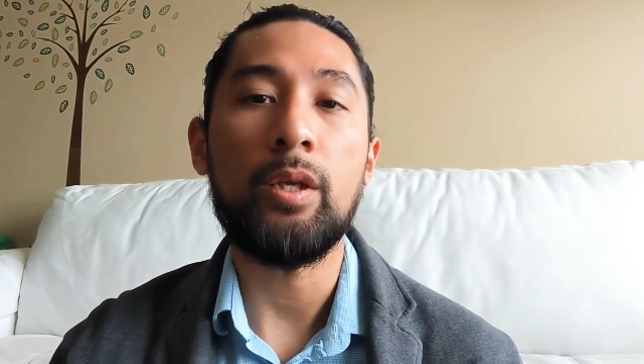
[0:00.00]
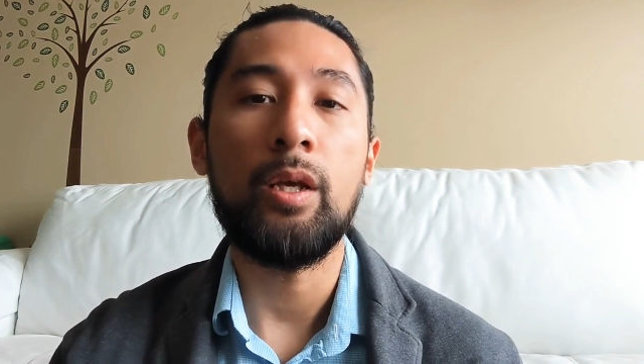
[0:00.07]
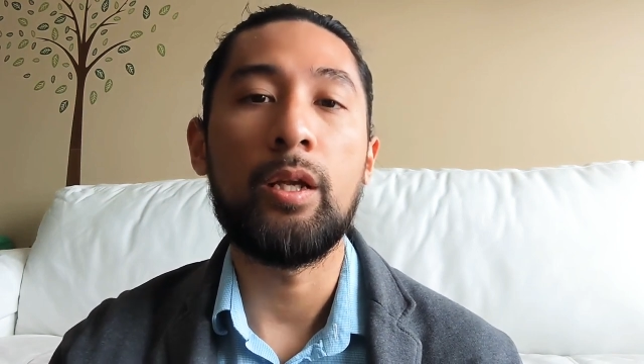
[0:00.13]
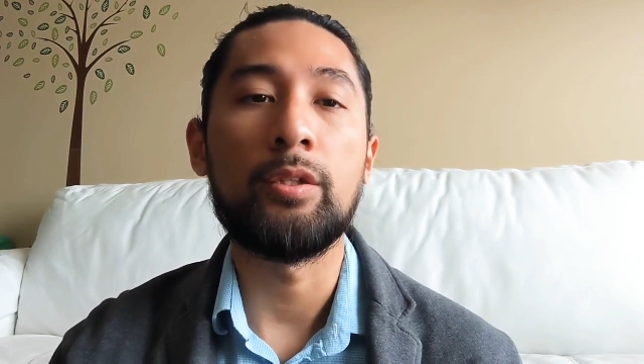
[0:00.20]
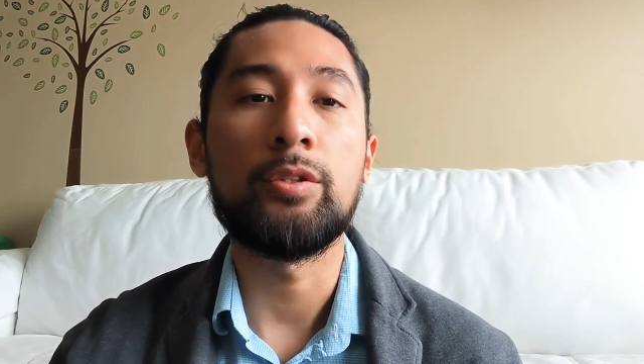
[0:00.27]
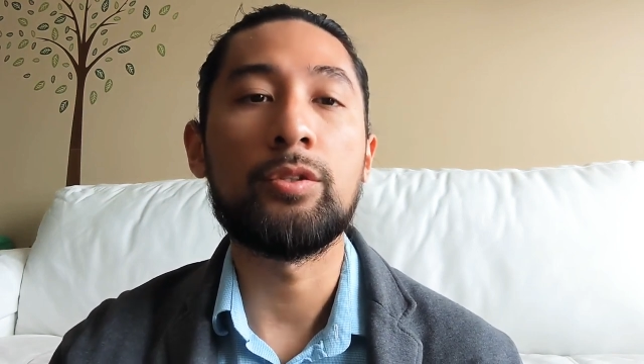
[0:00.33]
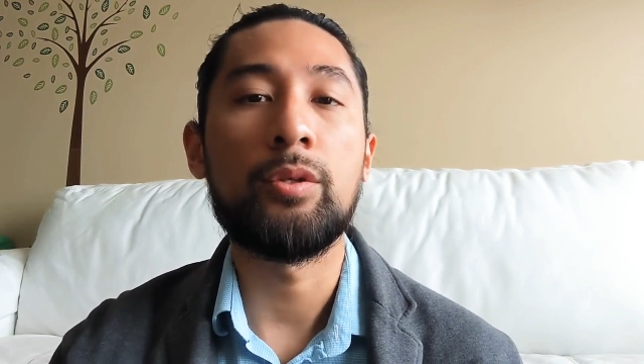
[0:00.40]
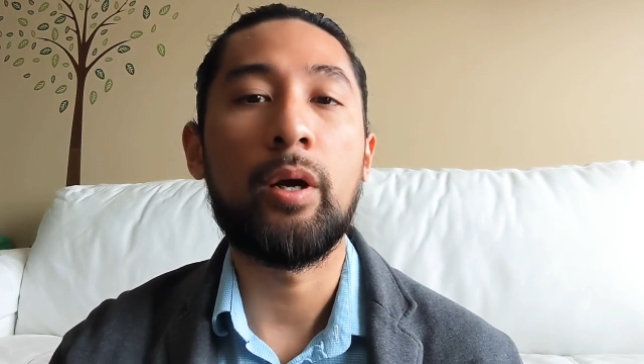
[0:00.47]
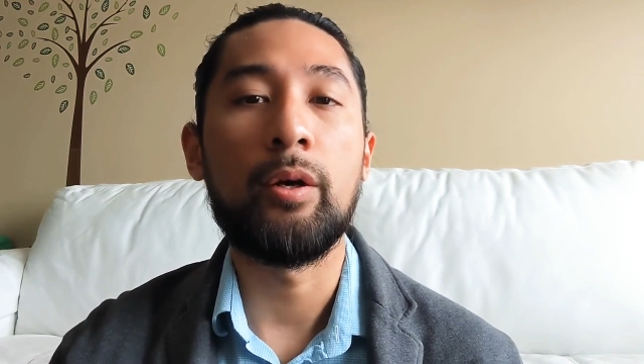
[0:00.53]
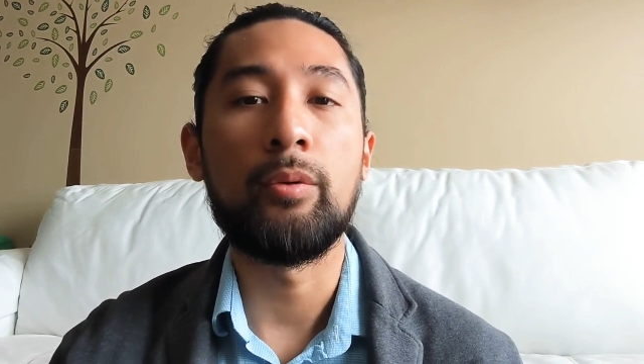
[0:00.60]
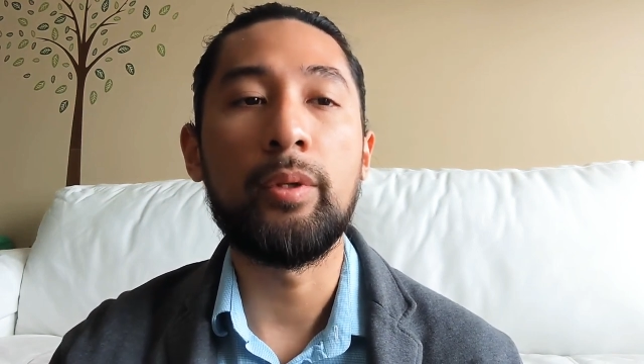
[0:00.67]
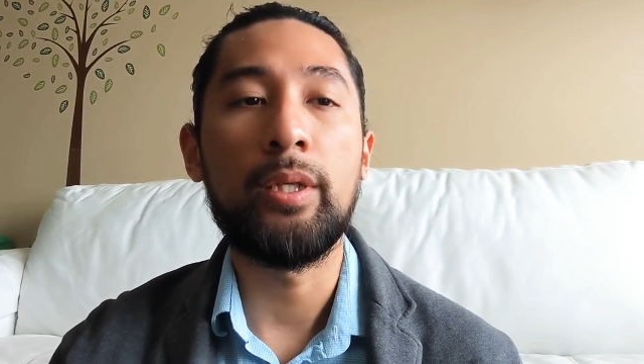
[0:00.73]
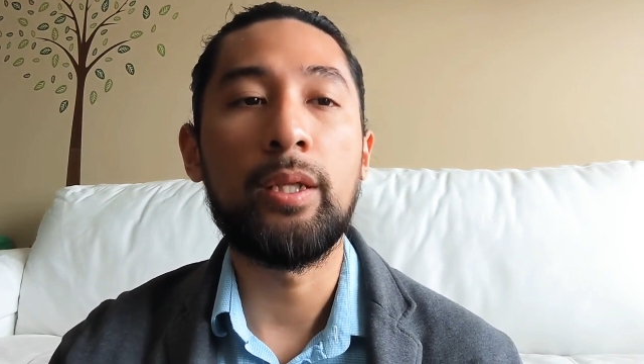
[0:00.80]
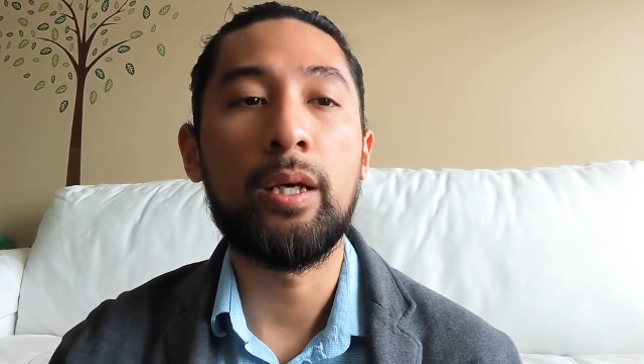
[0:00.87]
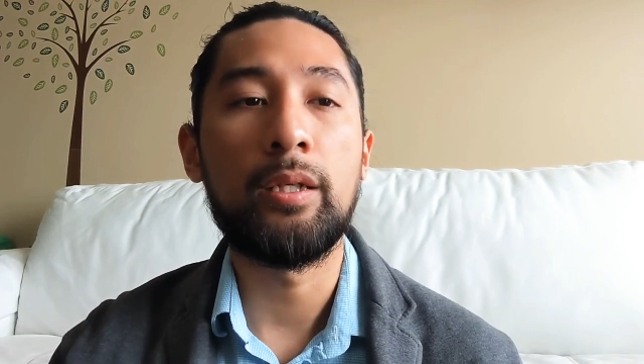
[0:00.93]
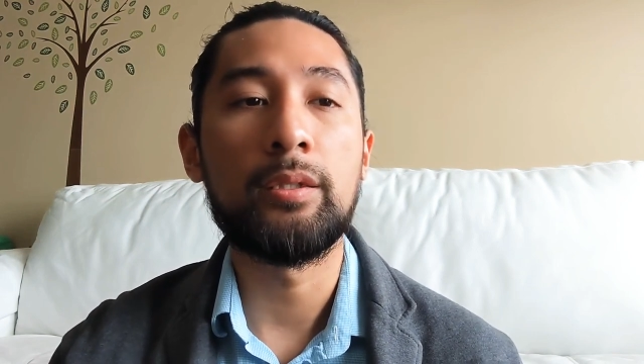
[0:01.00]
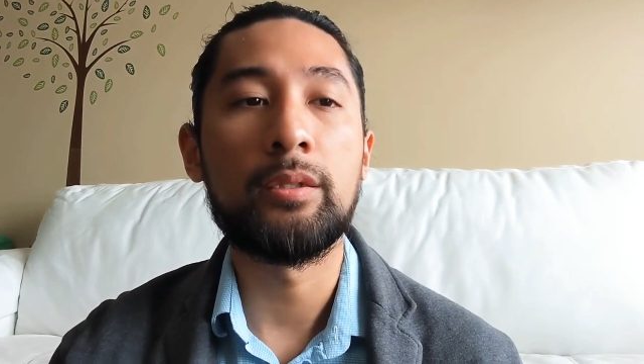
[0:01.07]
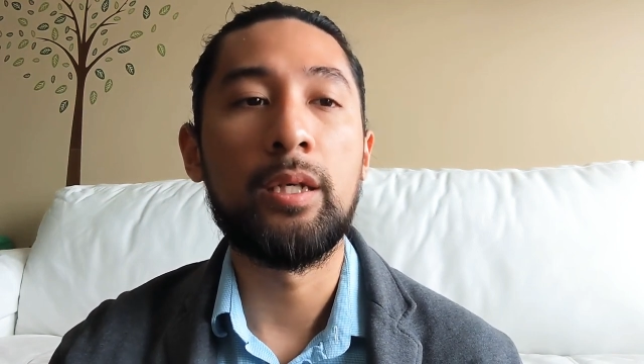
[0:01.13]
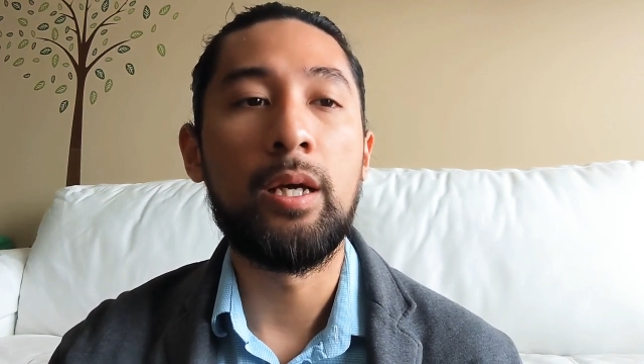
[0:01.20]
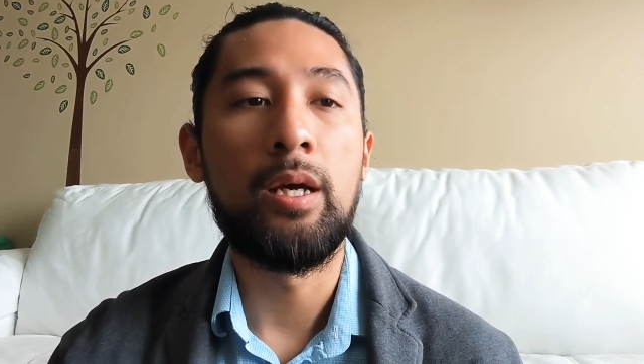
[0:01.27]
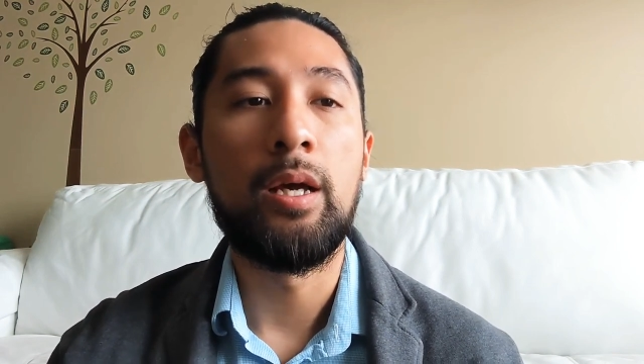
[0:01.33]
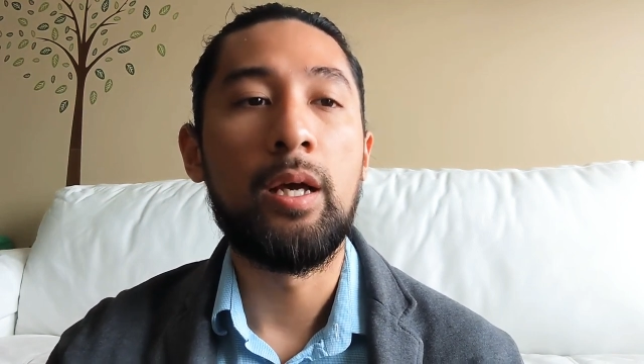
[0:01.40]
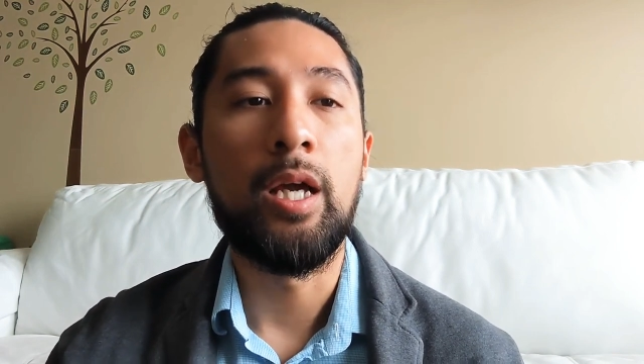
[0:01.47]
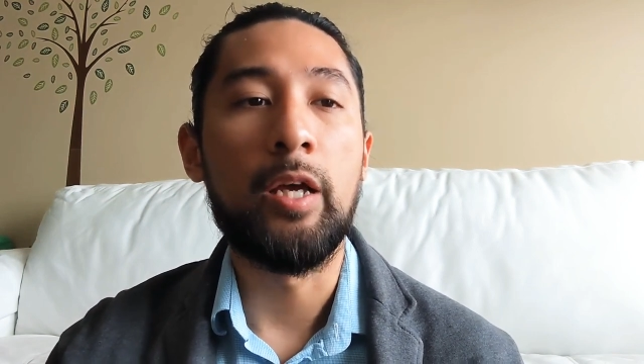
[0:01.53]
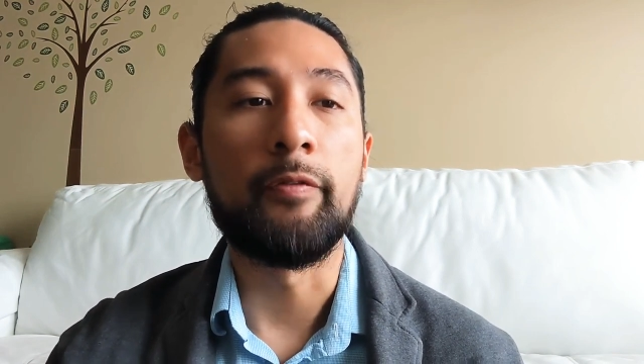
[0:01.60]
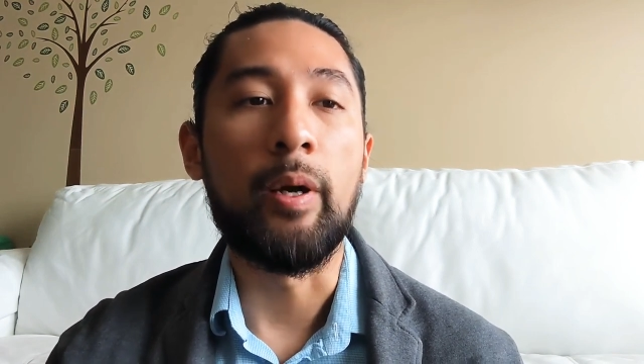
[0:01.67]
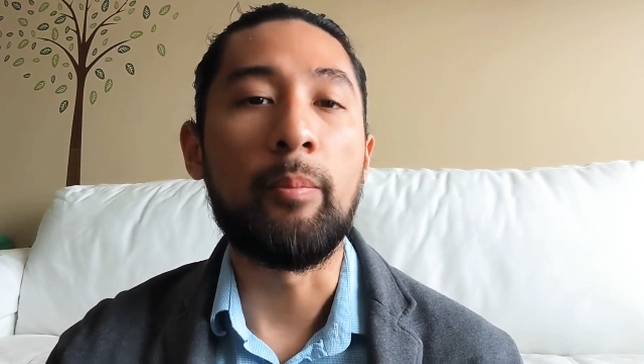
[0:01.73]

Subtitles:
And so I realize, if